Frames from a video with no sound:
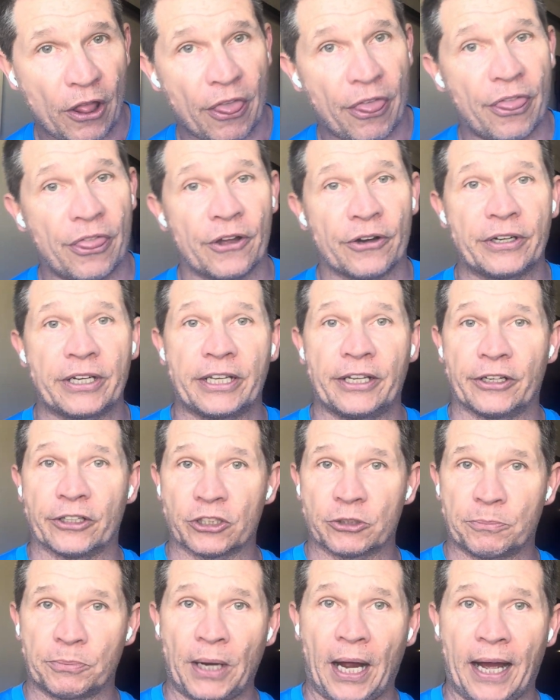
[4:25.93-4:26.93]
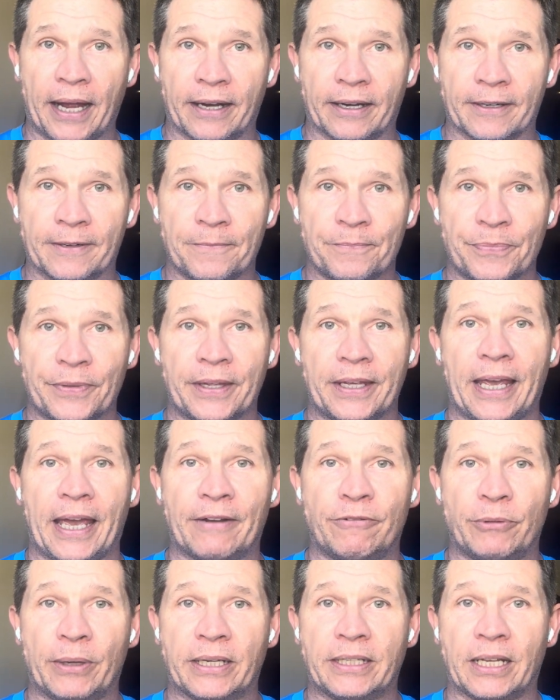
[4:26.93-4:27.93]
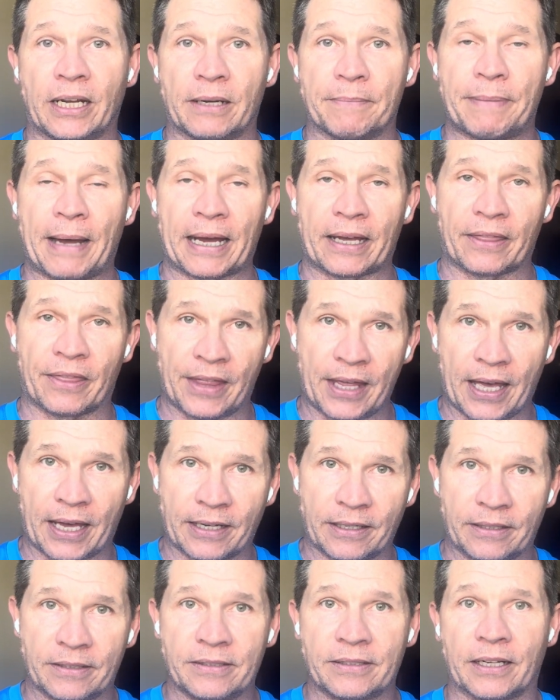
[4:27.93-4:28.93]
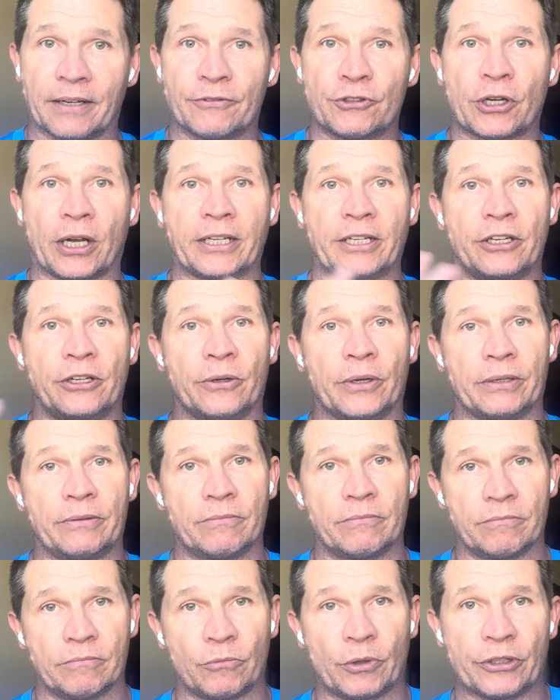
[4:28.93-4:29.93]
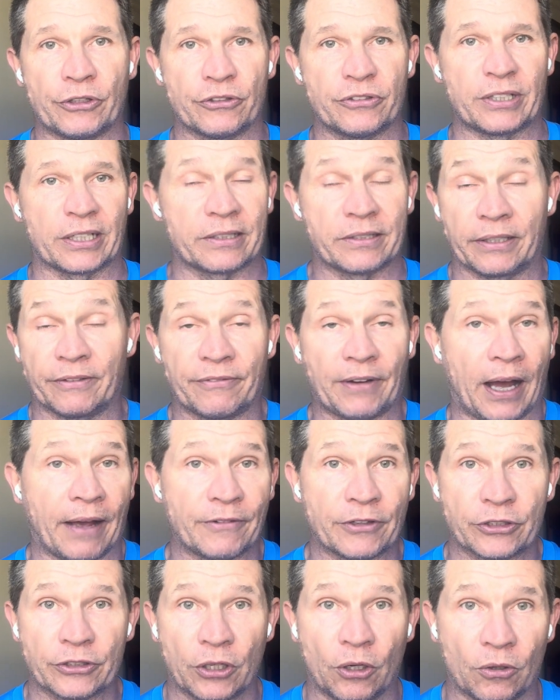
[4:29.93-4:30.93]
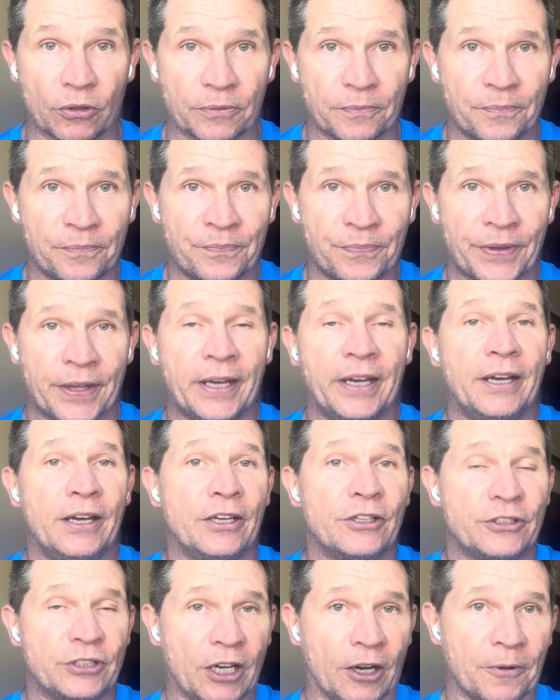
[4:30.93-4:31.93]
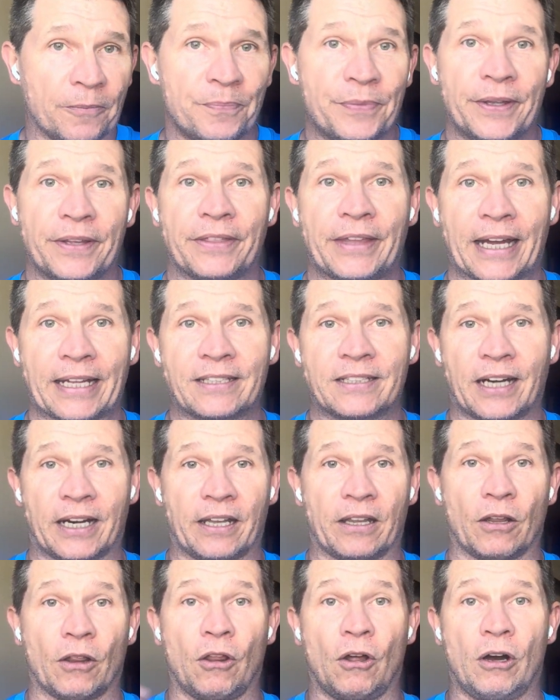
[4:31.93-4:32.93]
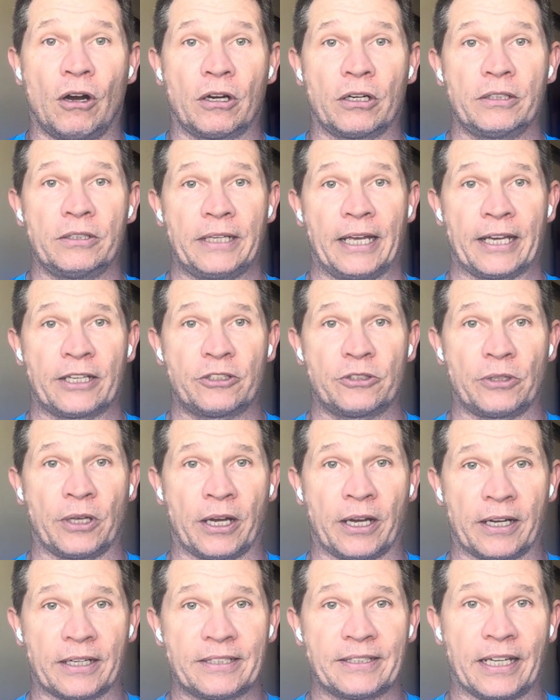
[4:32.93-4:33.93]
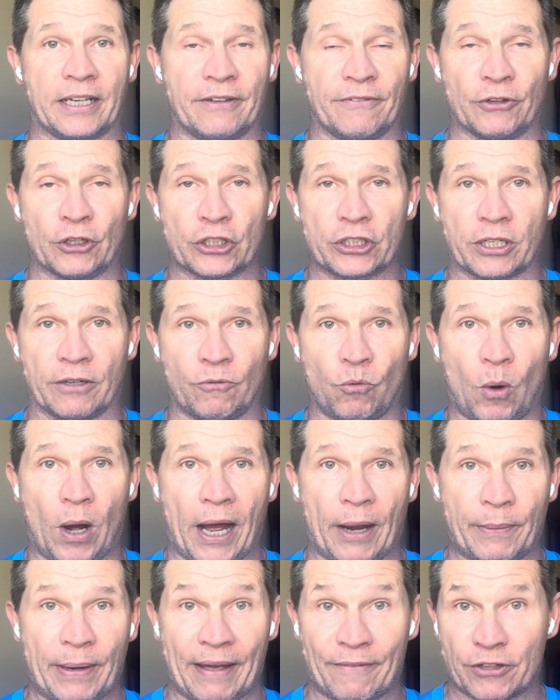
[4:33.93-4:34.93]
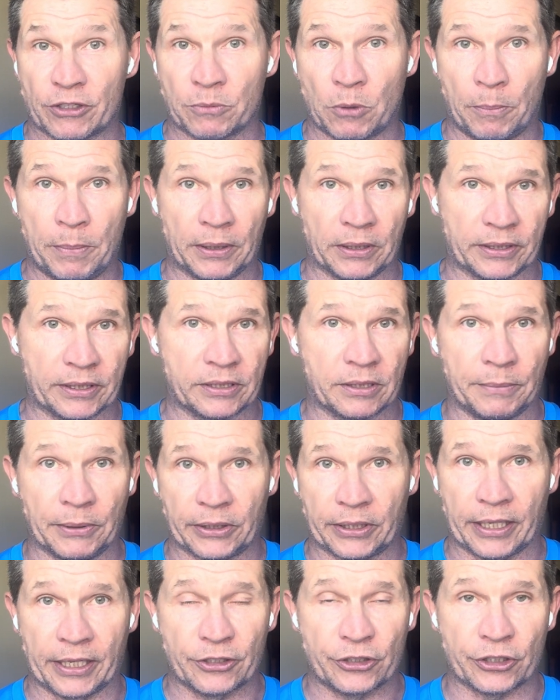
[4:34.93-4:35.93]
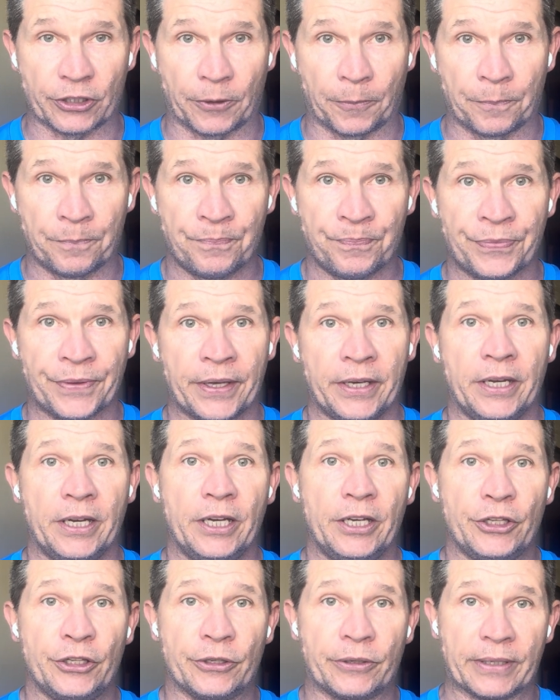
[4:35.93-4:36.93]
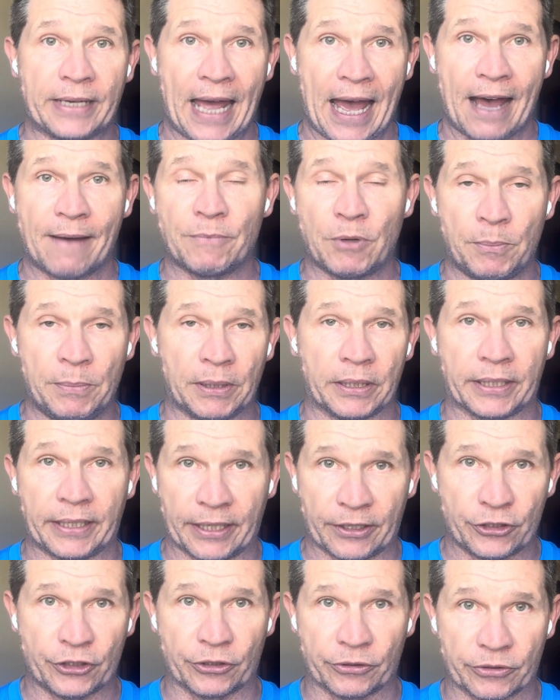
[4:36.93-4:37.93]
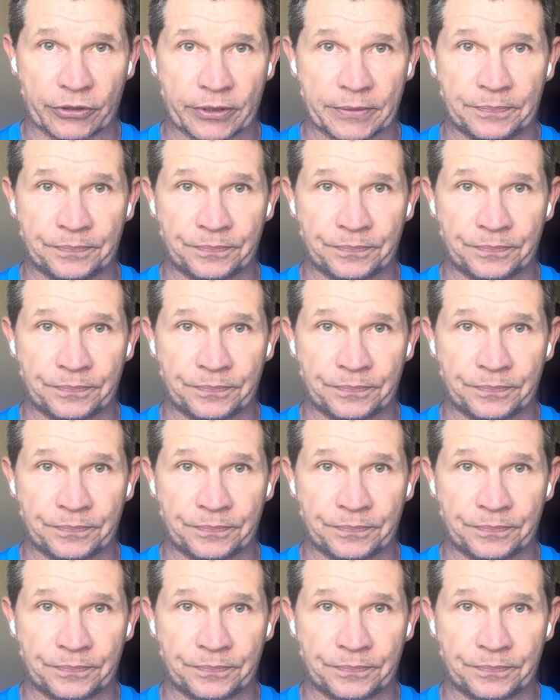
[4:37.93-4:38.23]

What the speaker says: 30 years prior if we had done it back then instead of trying to do it when you're 65 years old. So that's kind of the long extended version of why we have this mobility stability issue. You can have mobility issues.